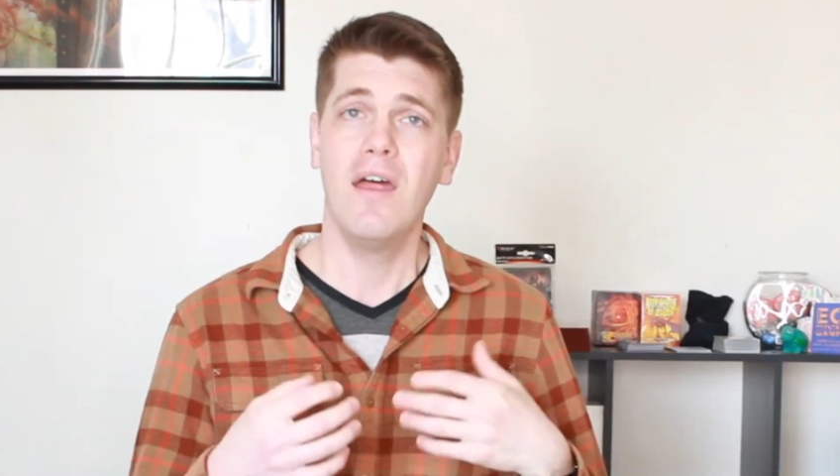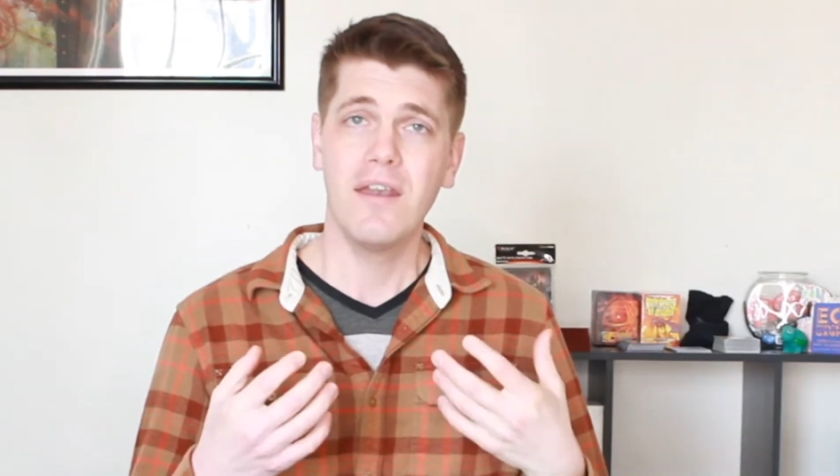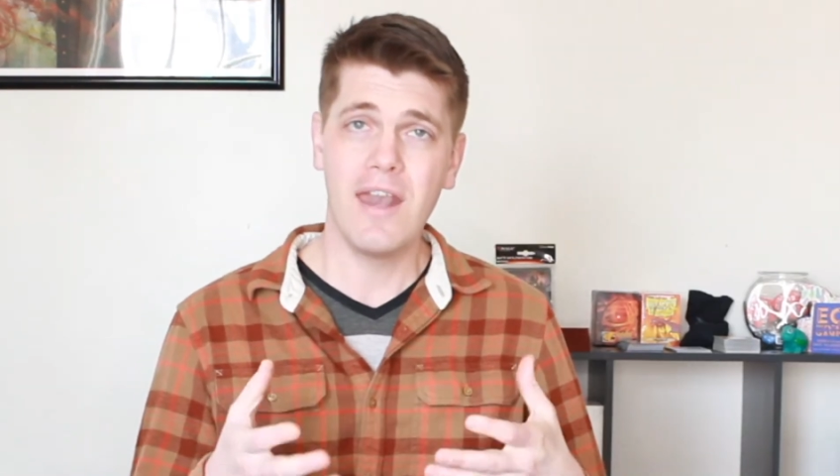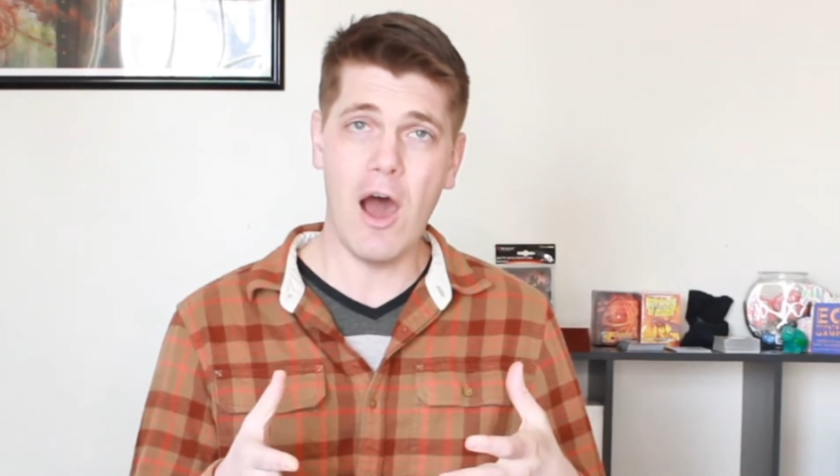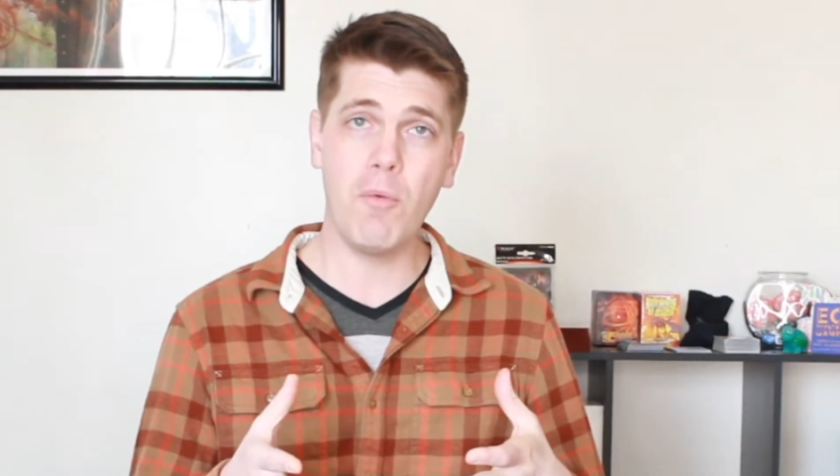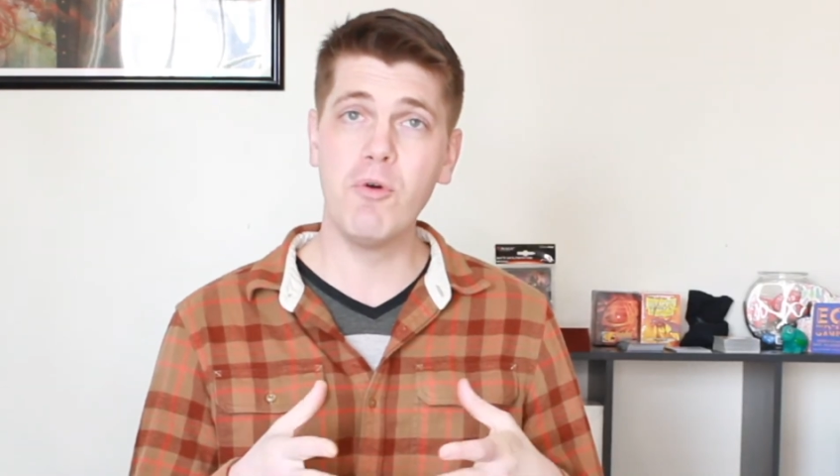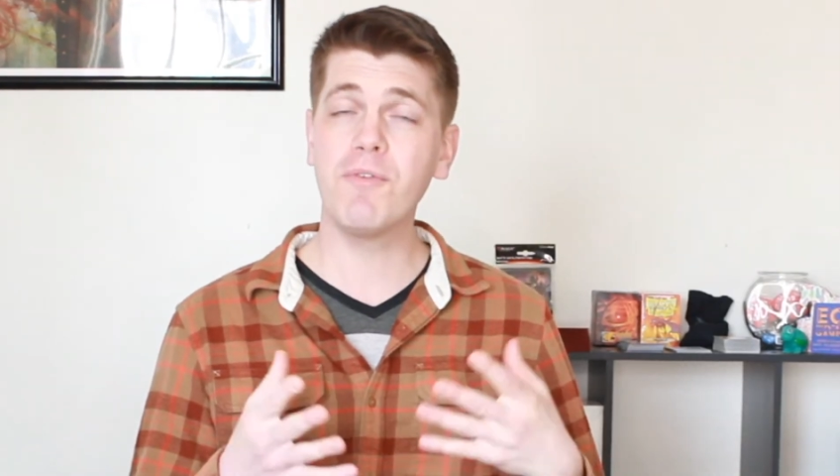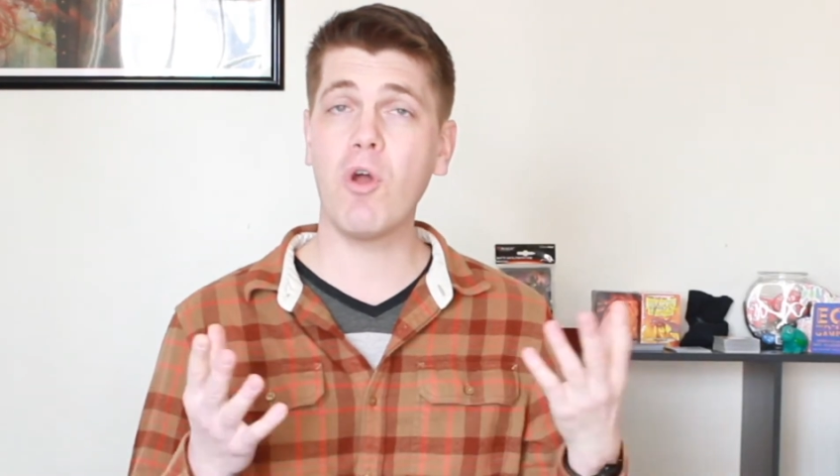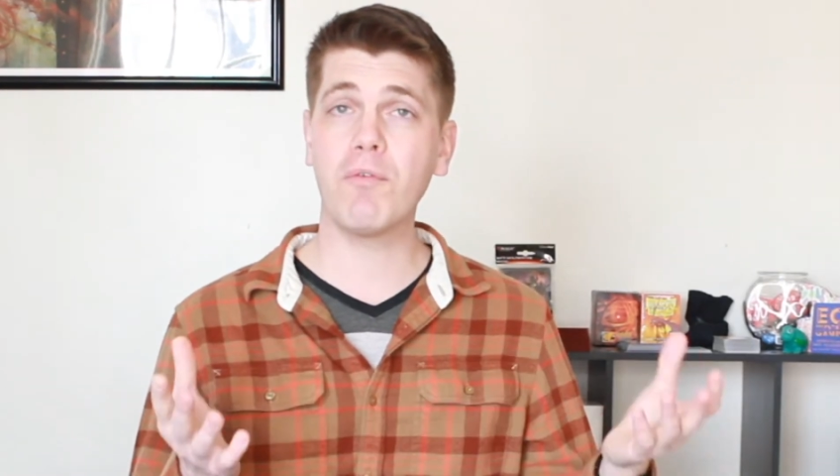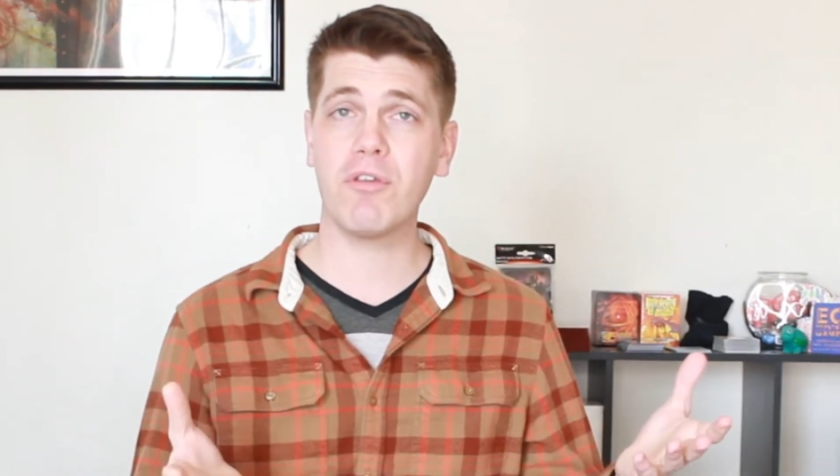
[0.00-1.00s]
Now,
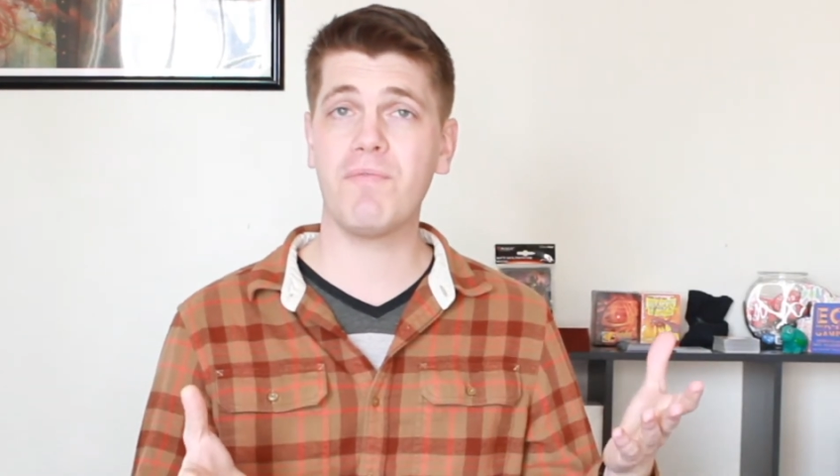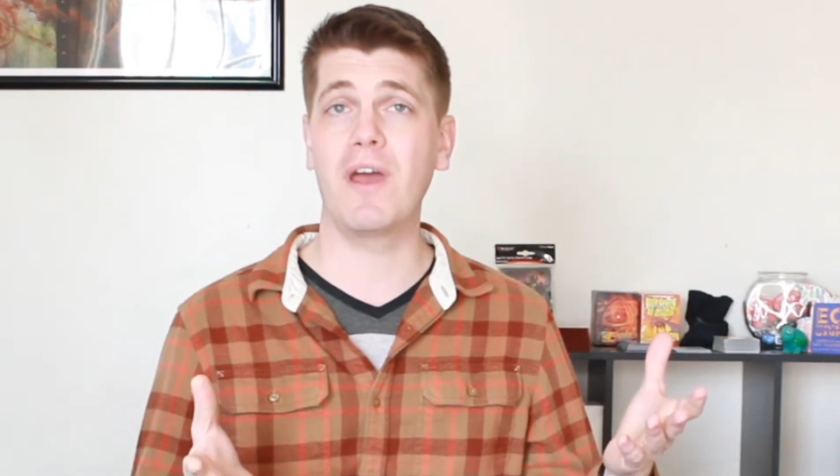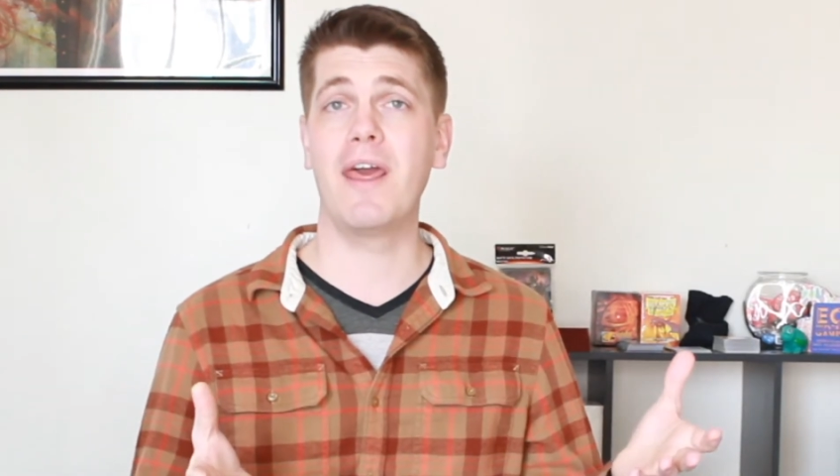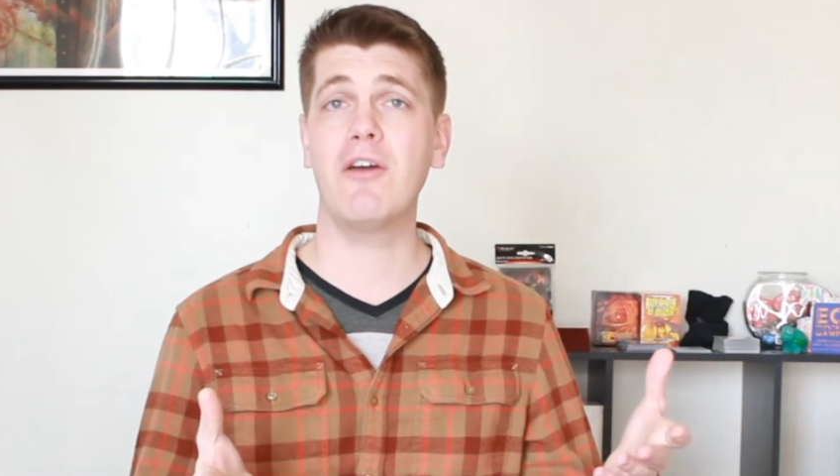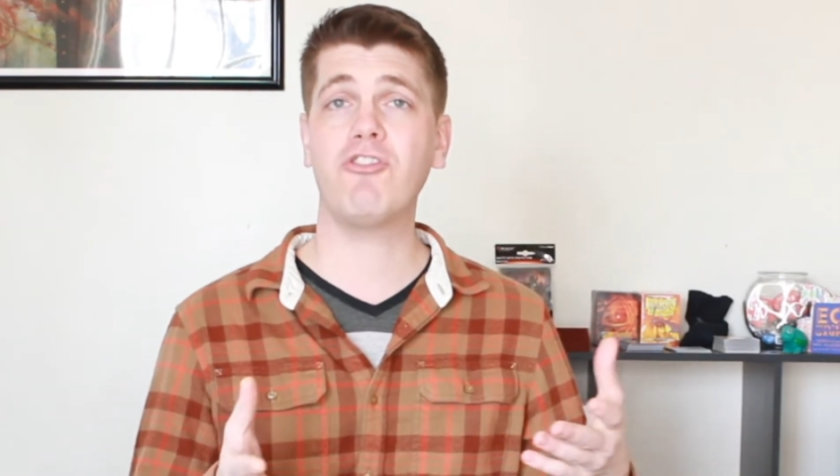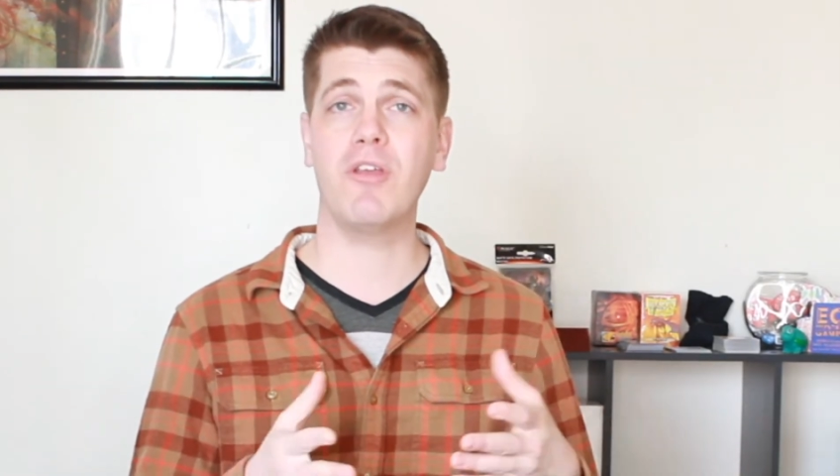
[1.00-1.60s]
moving over to the financial